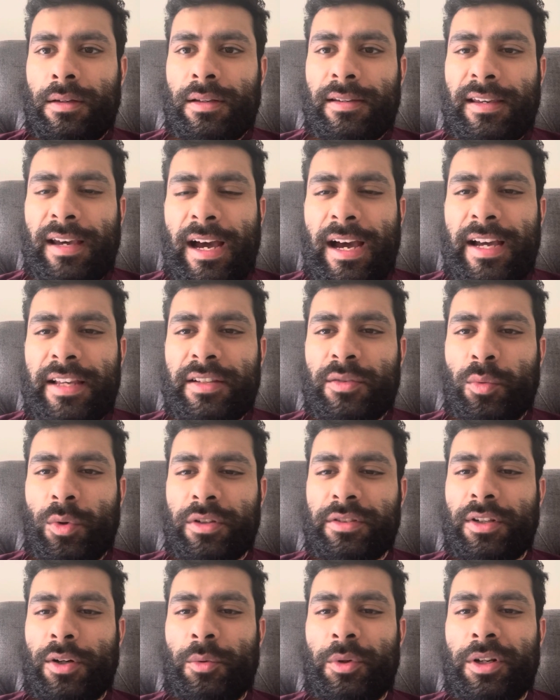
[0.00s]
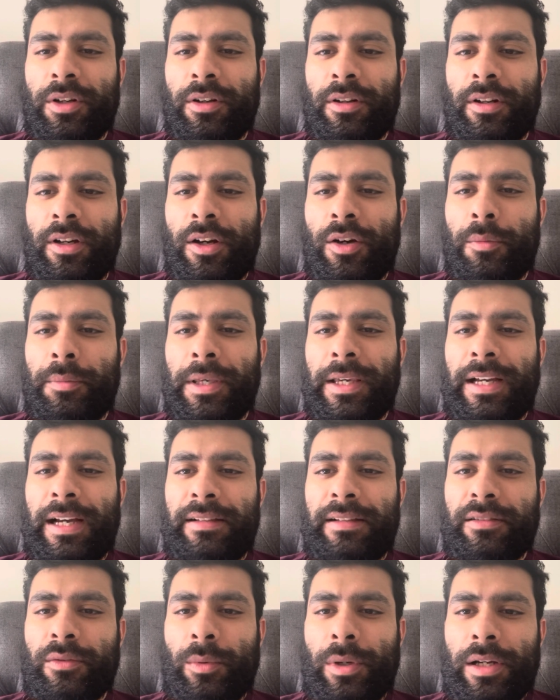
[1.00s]
Guys, what's going on? I hope you
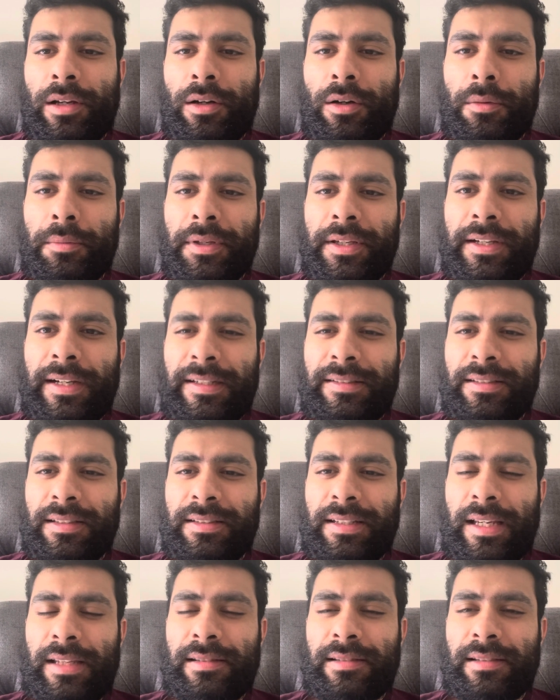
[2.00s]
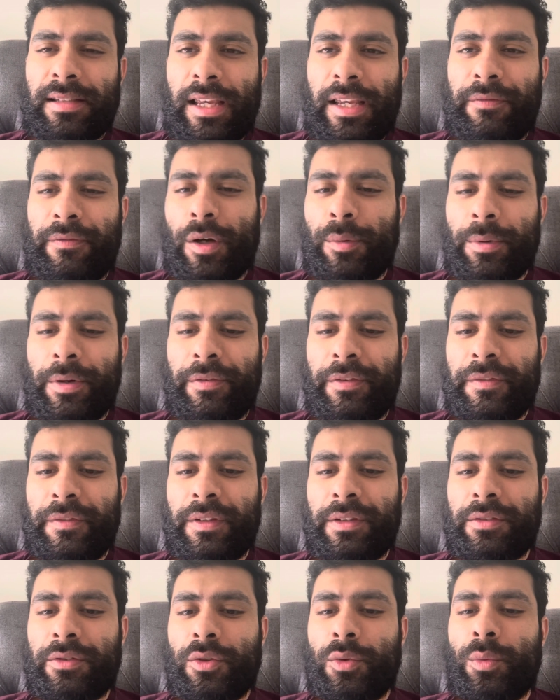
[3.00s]
guys are well. I hope you guys are staying safe. I hope
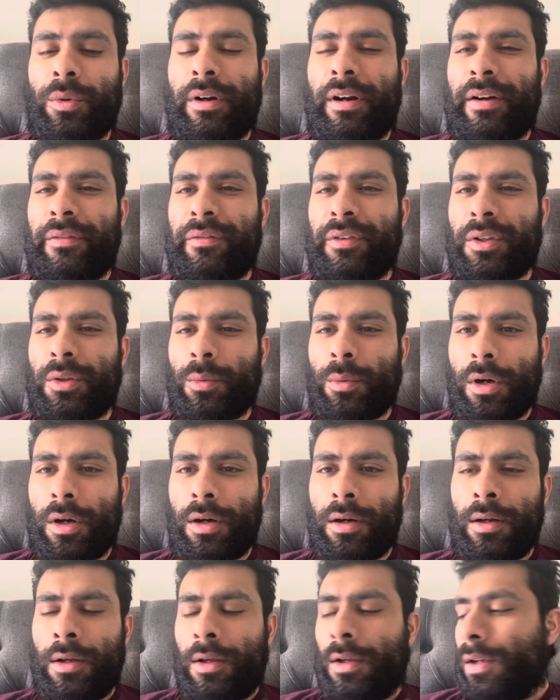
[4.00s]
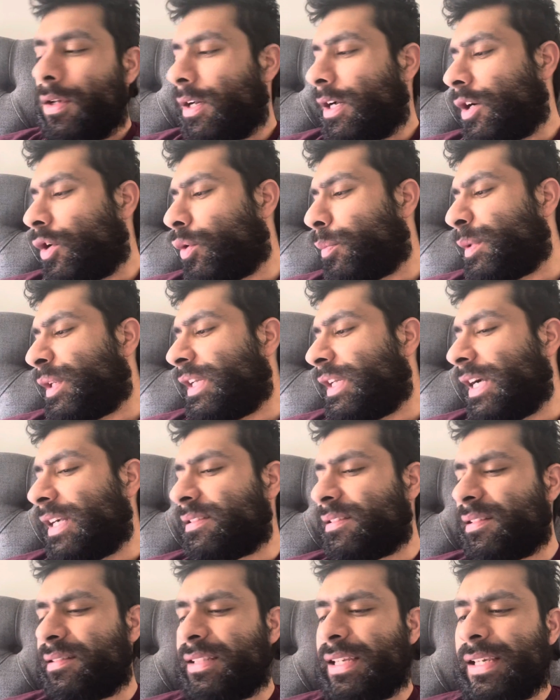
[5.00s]
everything's good wherever you are. I hope you
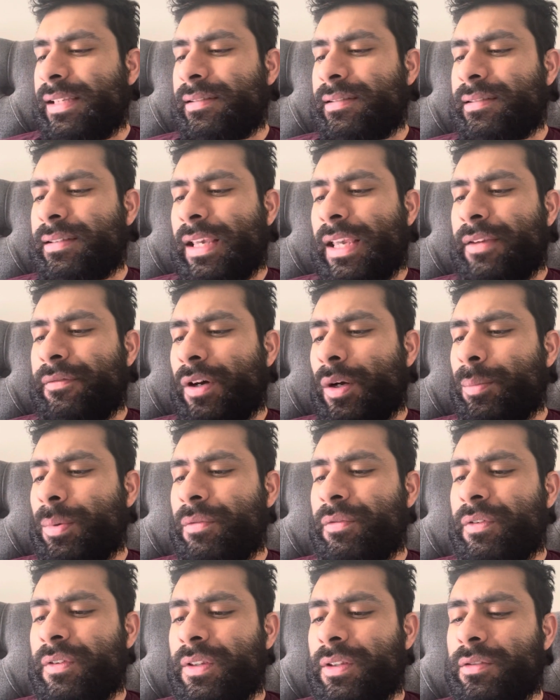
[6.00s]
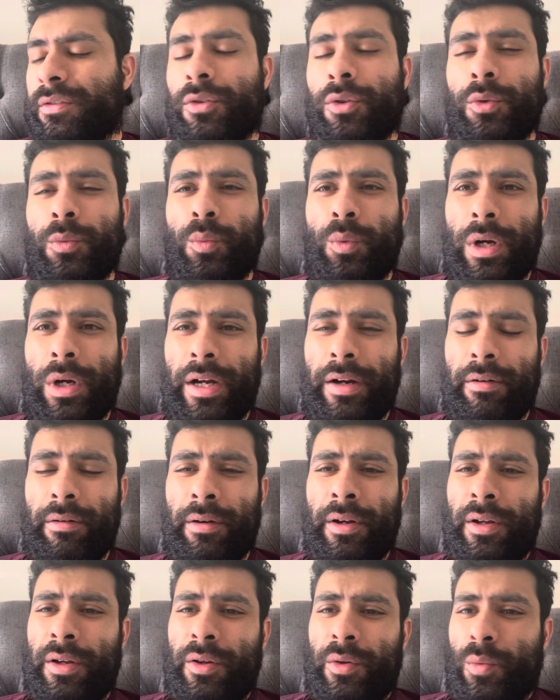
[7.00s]
guys are staying safe. I hope everything's good where
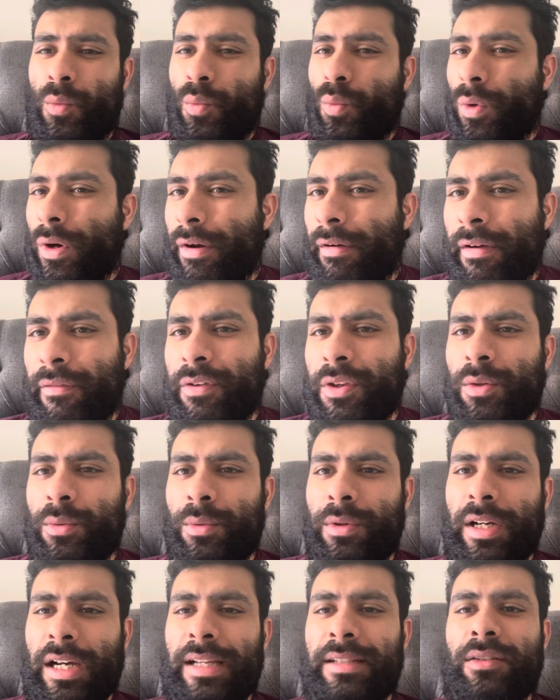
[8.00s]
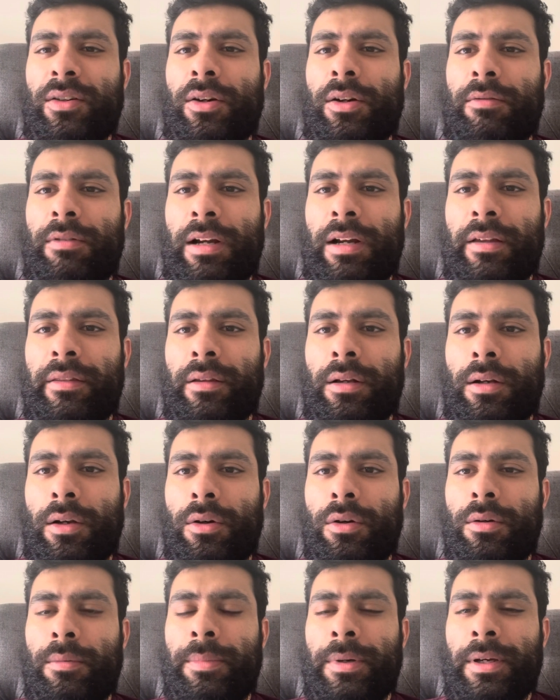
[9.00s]
wherever you guys are around the
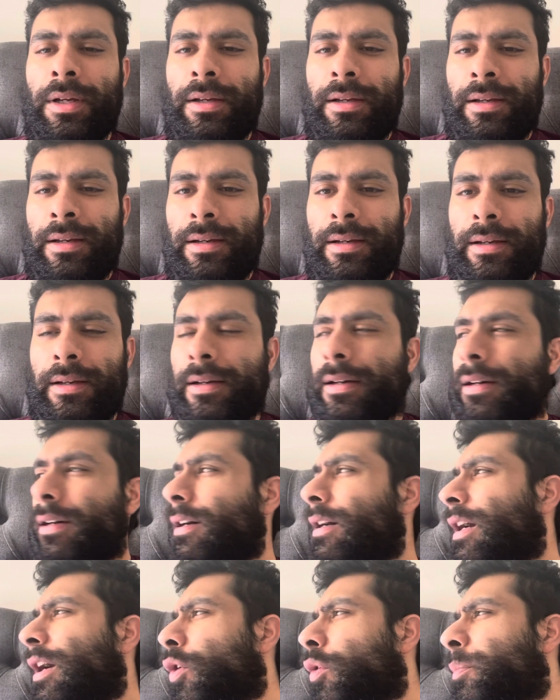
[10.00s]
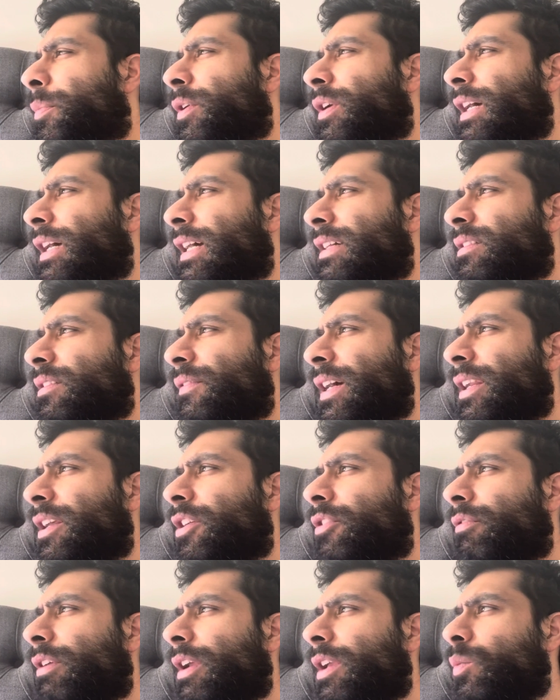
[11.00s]
globe. Uh, I hope you guys have had a
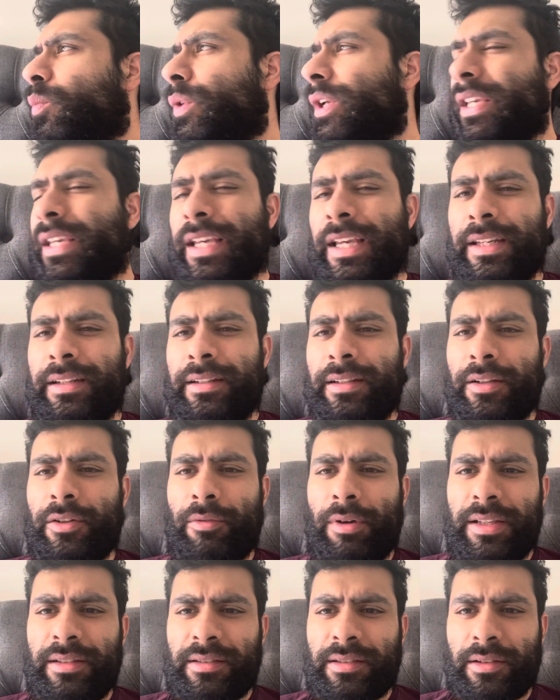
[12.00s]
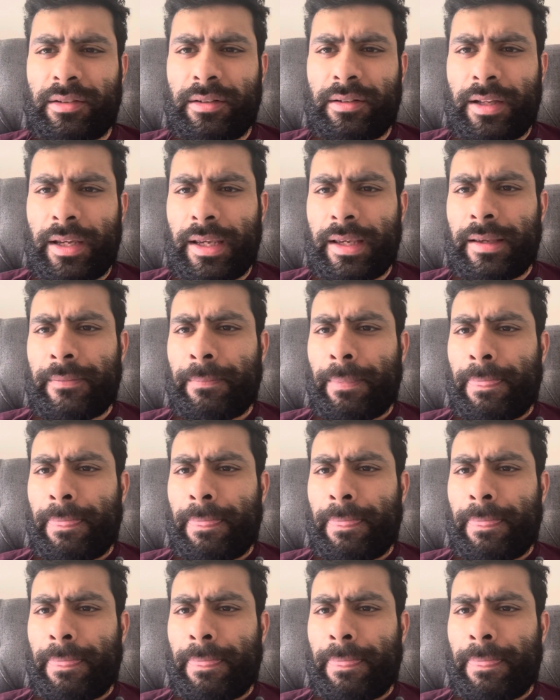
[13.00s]
great weekend, a great Sunday.